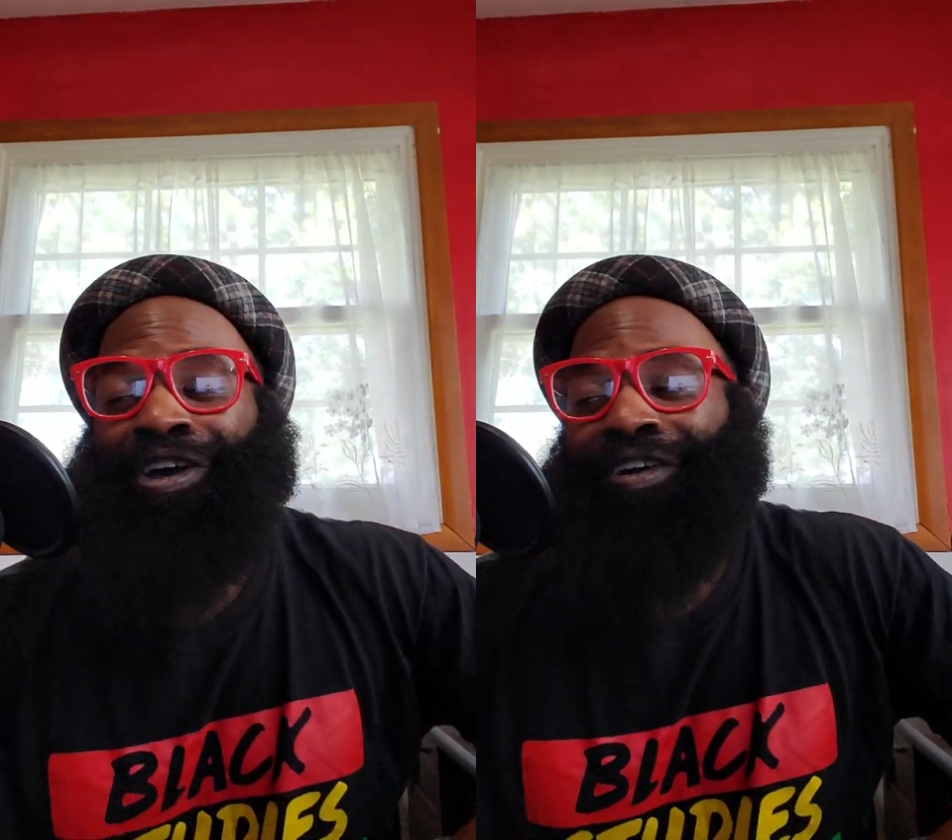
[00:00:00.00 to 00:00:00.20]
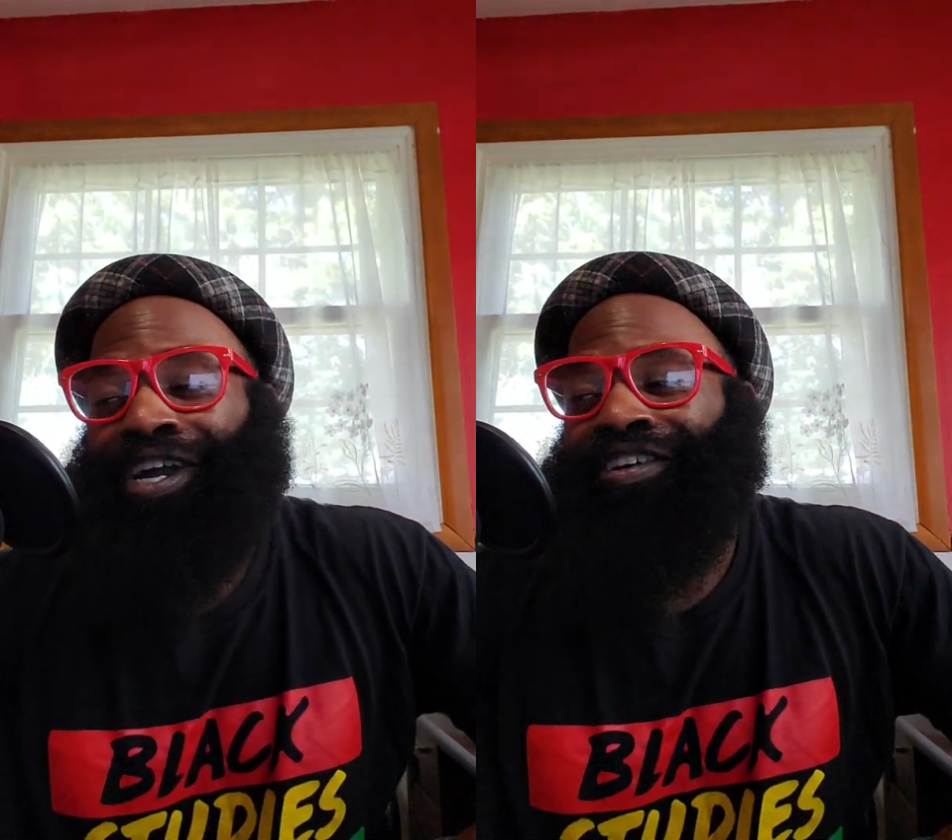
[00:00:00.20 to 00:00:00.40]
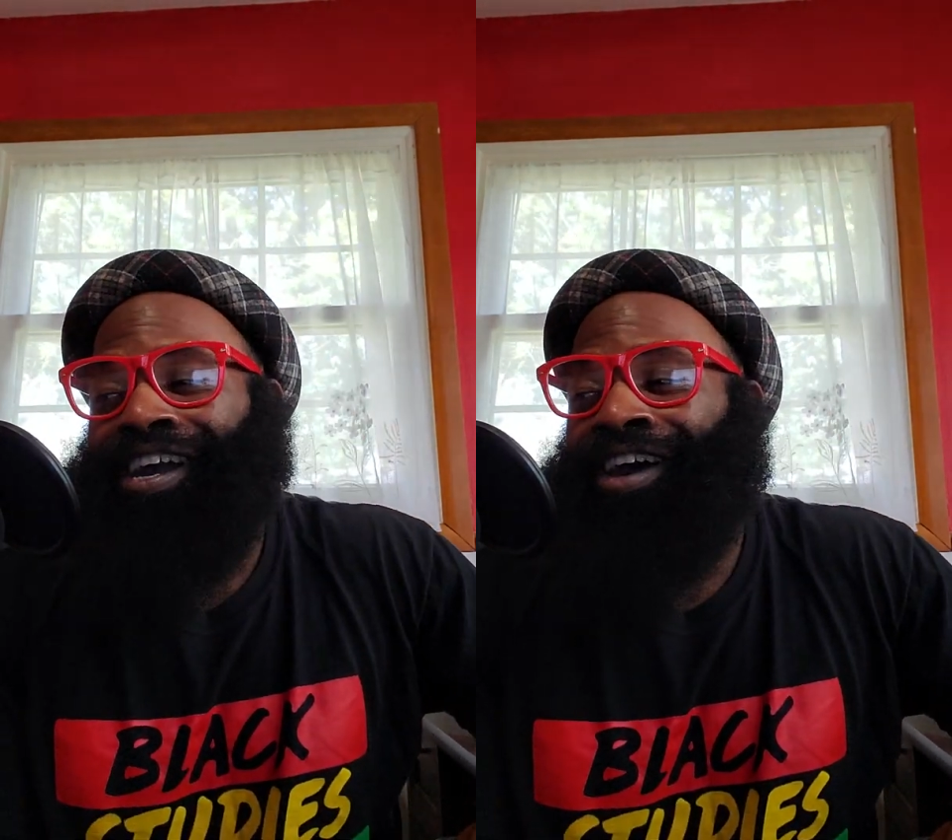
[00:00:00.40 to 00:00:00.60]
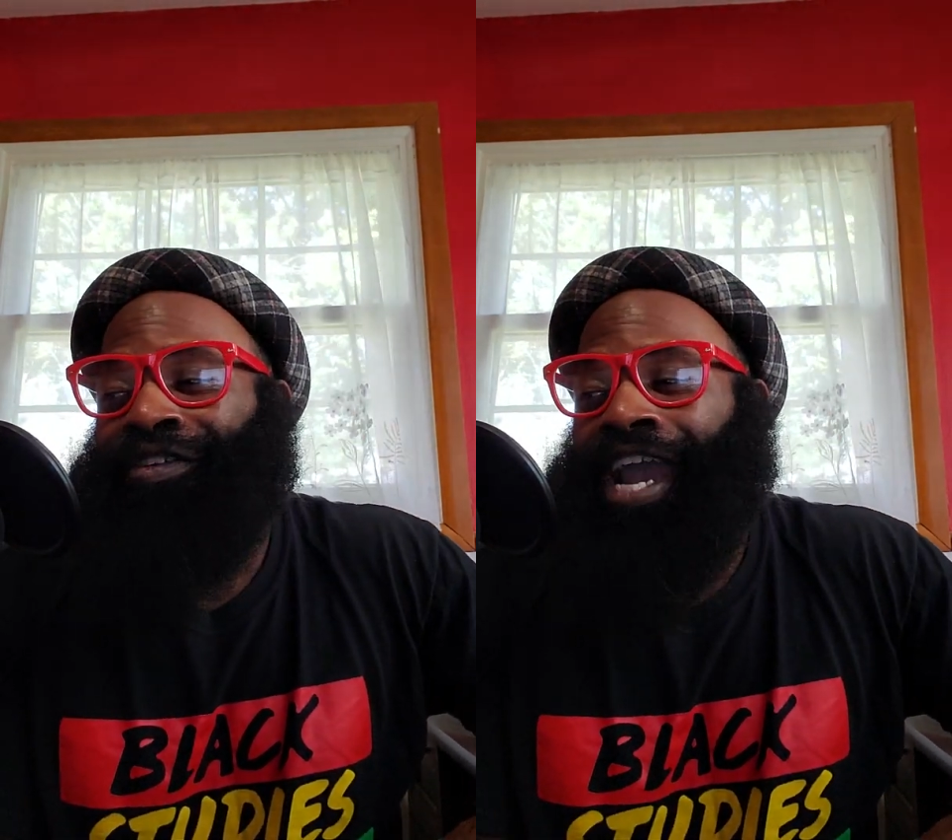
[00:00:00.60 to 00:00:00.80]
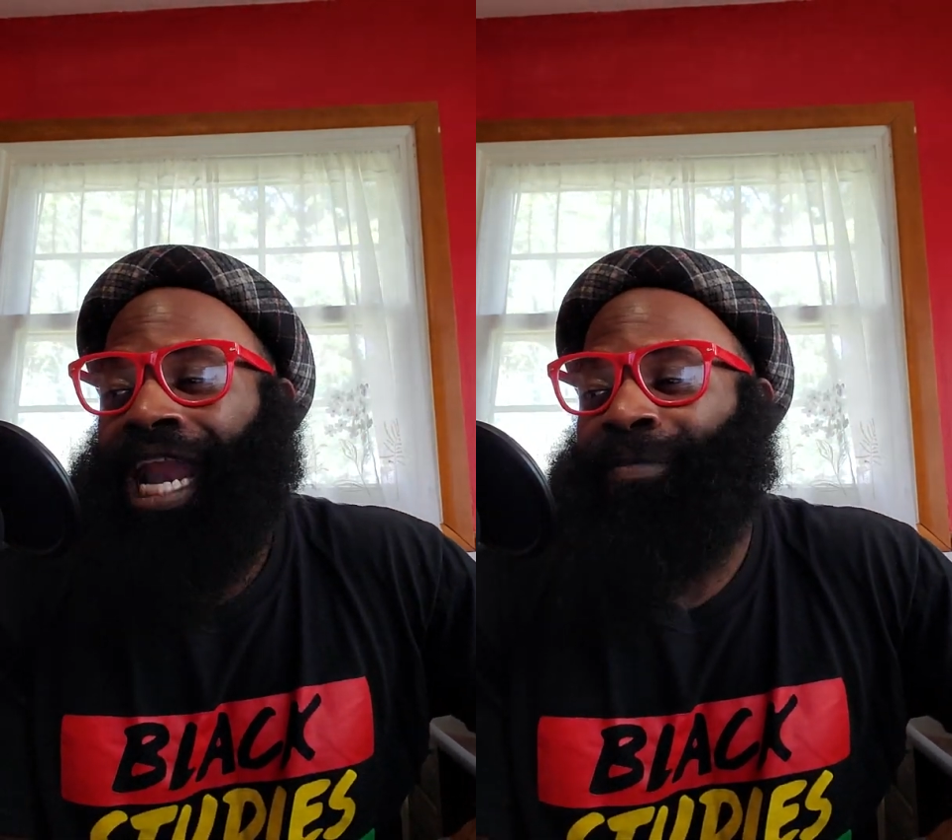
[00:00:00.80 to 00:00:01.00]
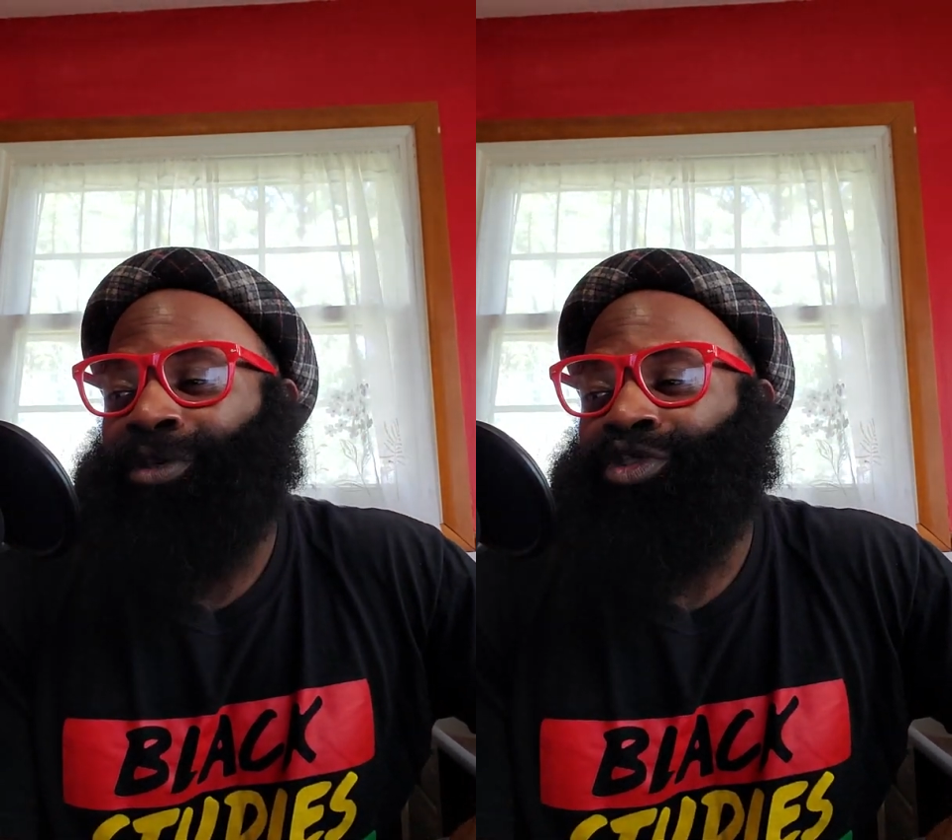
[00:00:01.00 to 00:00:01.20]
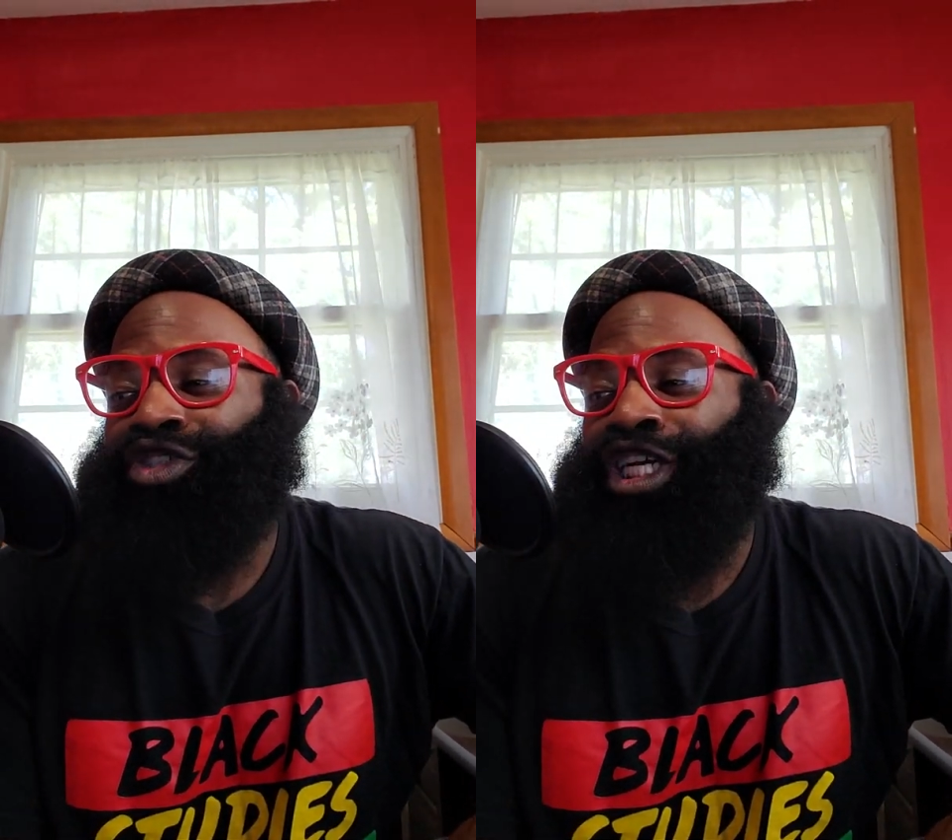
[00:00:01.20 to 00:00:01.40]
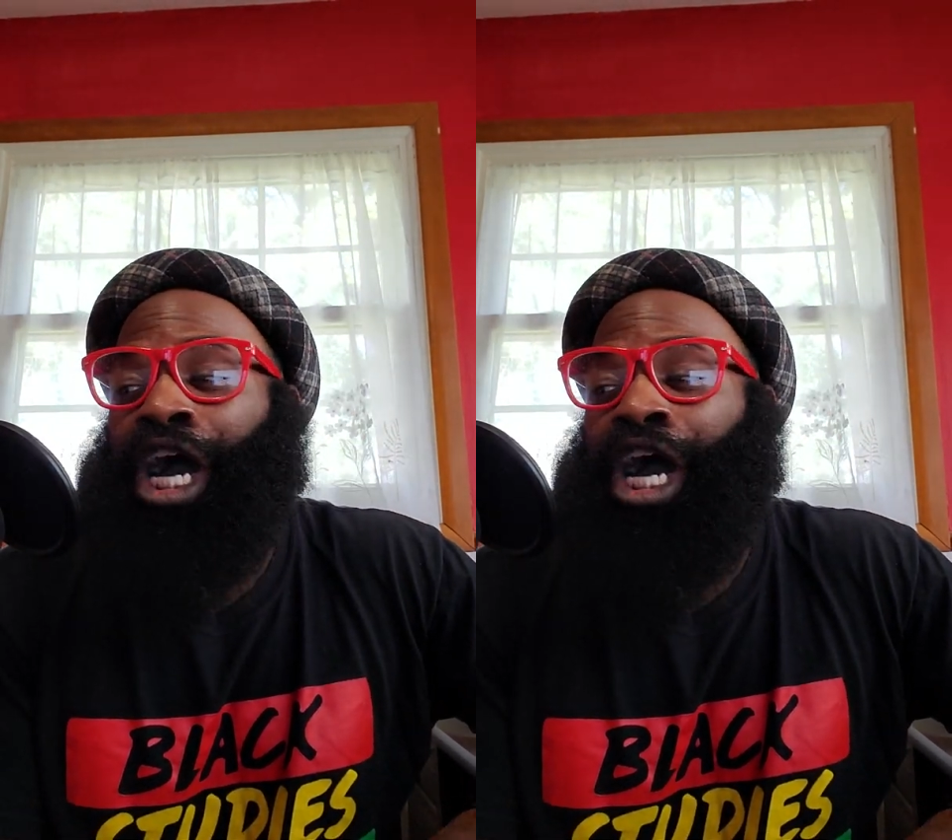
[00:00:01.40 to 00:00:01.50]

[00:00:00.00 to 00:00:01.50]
all other animals and shit